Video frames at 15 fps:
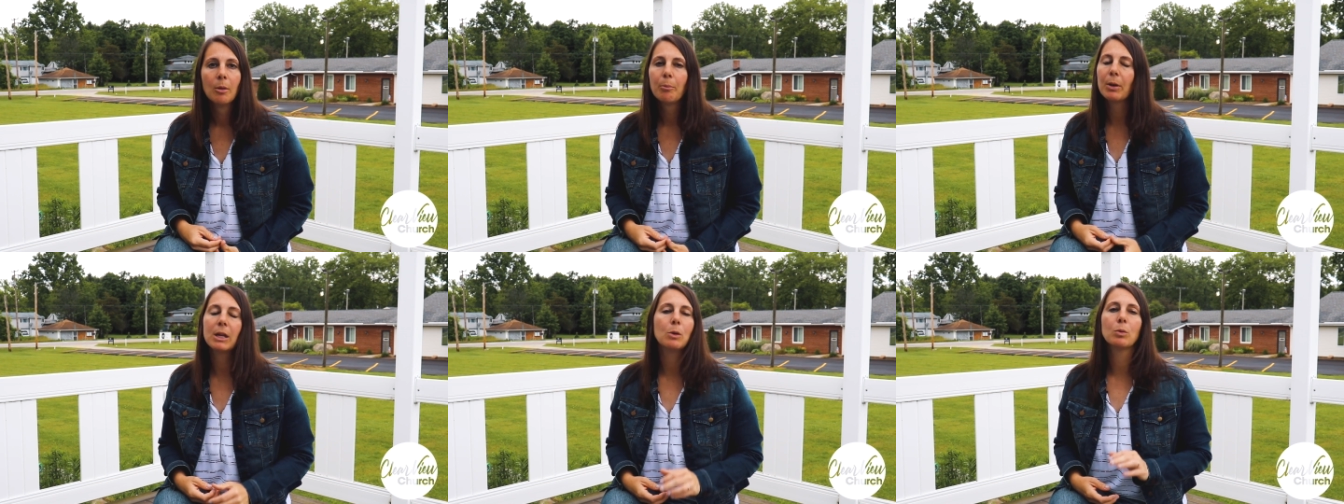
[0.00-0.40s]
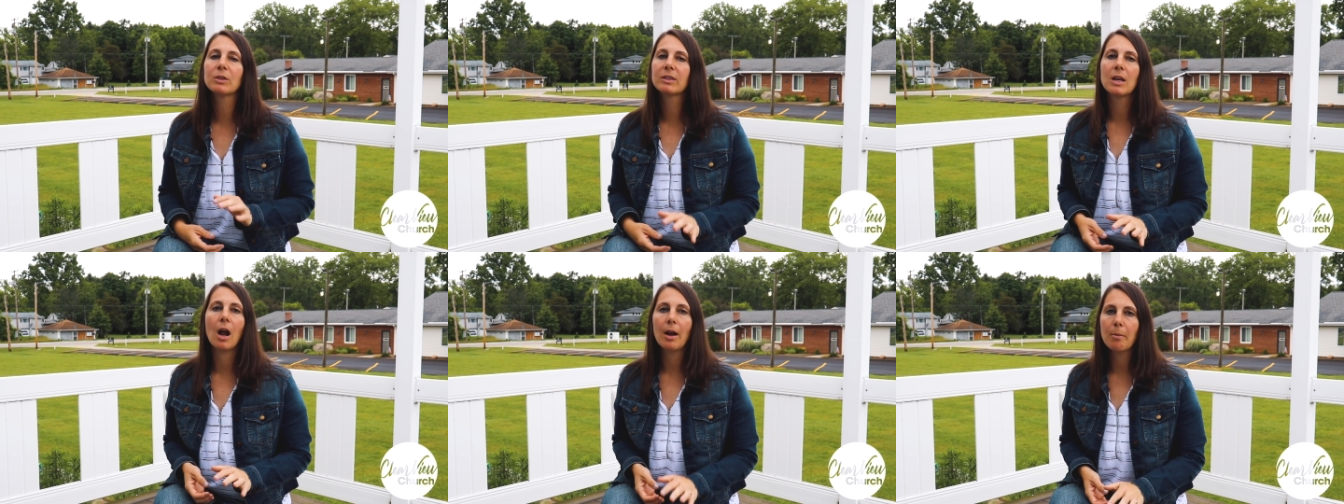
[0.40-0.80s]
but he
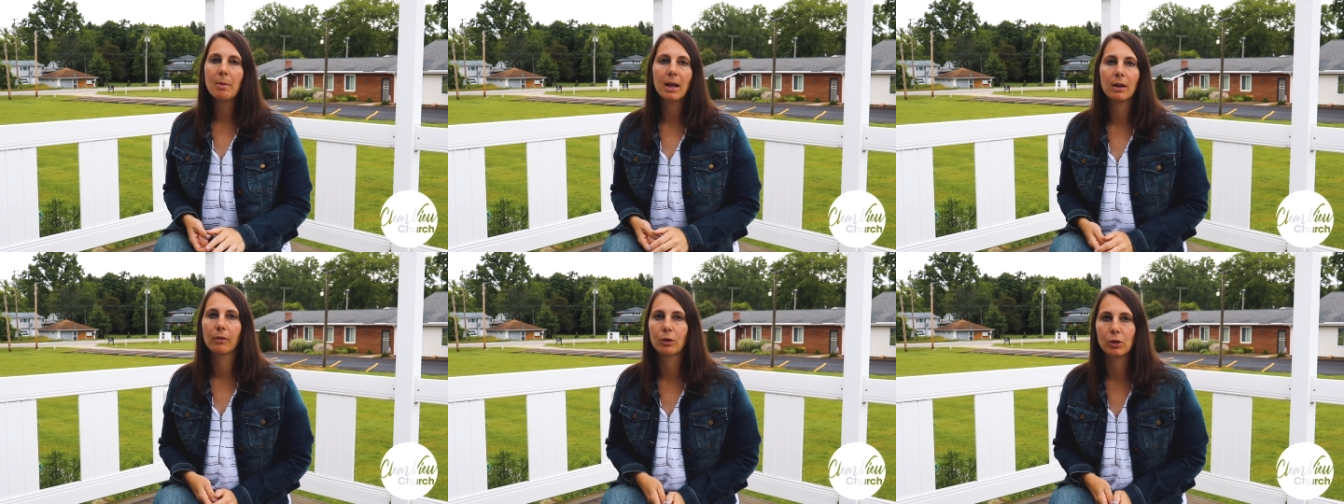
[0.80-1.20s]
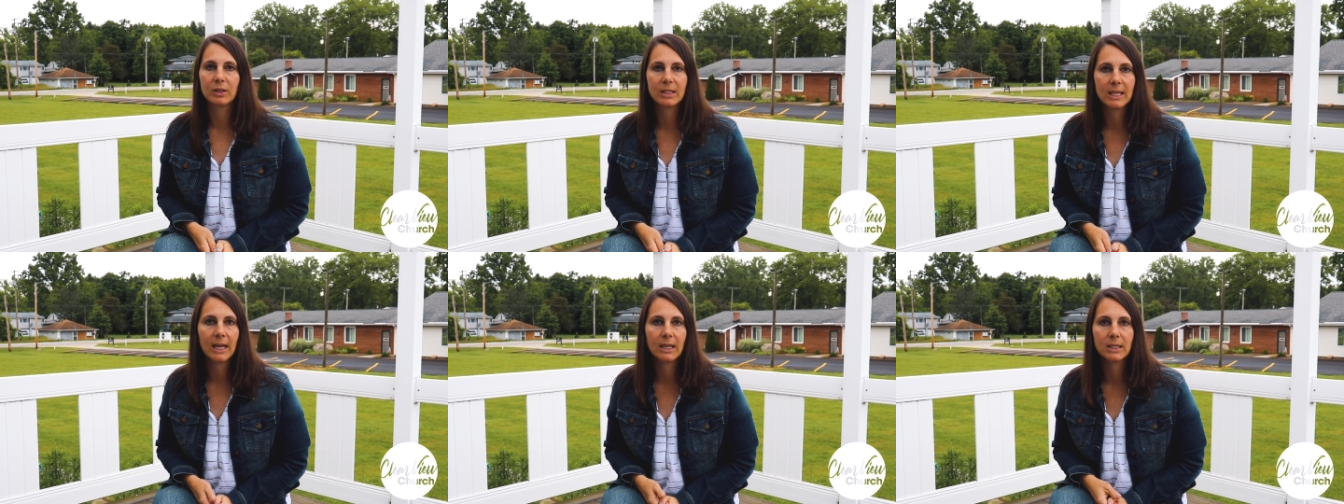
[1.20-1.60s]
was not a man of good
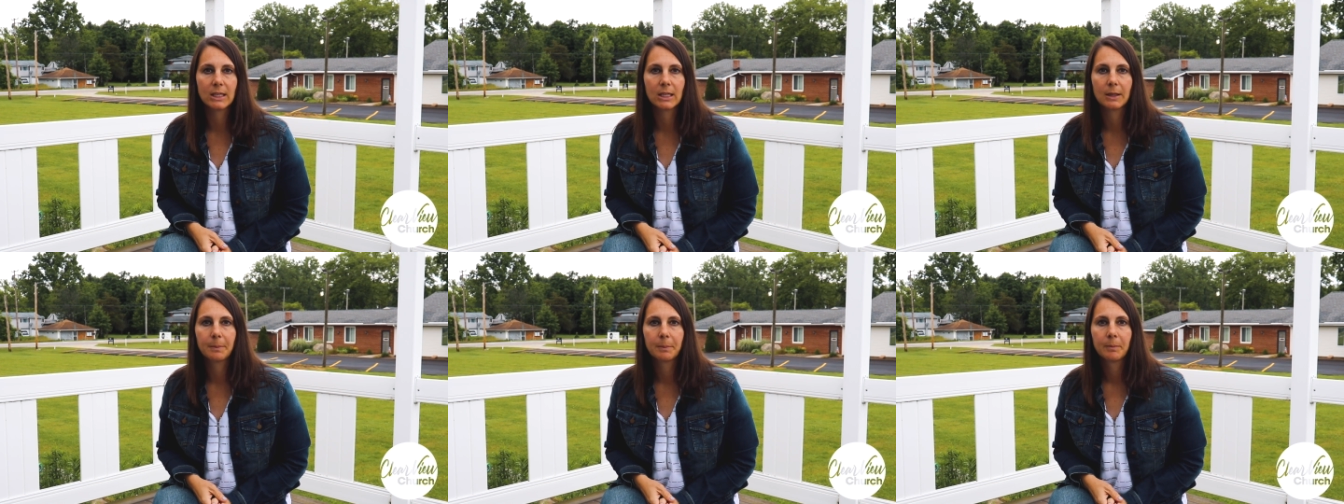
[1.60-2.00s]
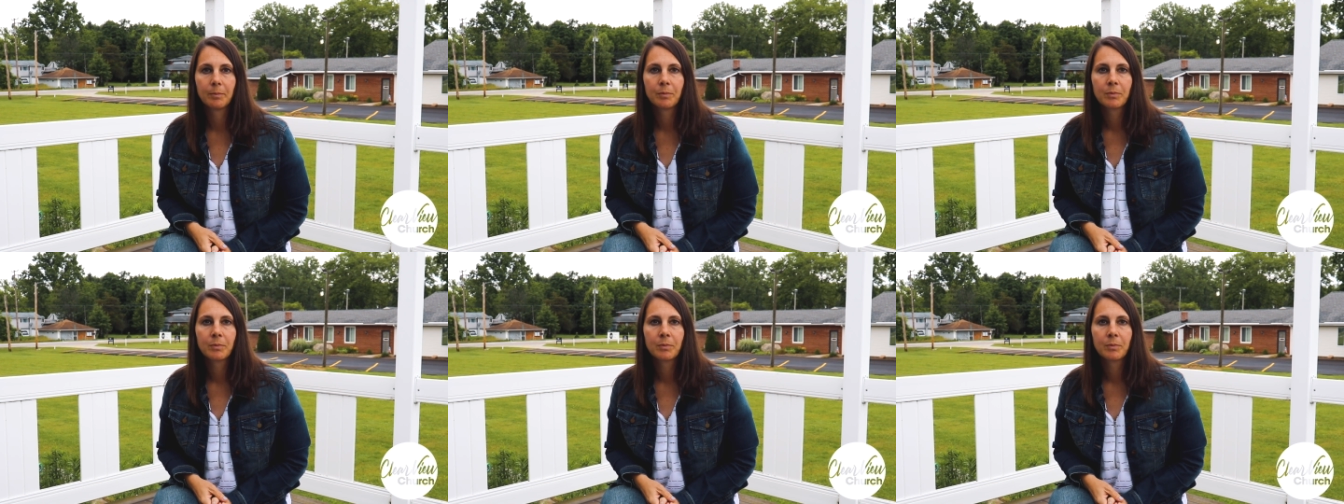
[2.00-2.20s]
standing.